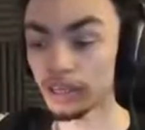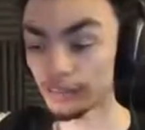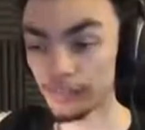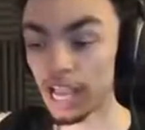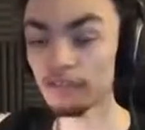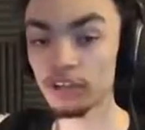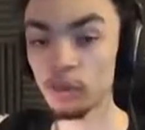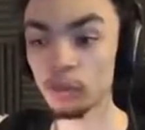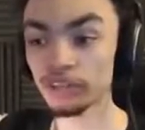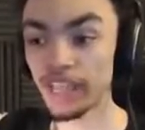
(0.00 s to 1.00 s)
And if you haven't
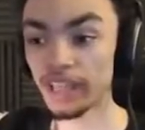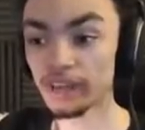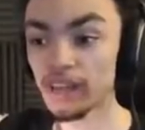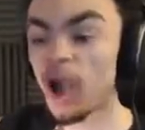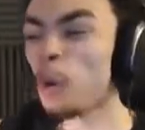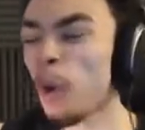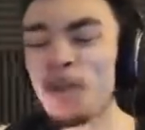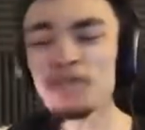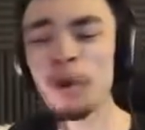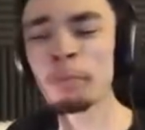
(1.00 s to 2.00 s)
got one yet,
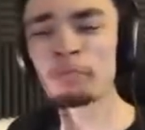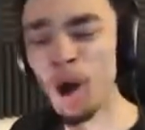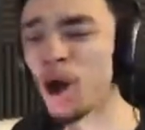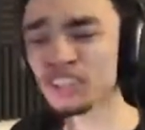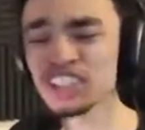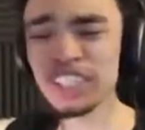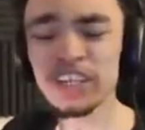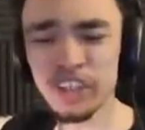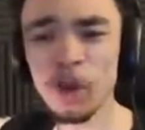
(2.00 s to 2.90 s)
what the balls are you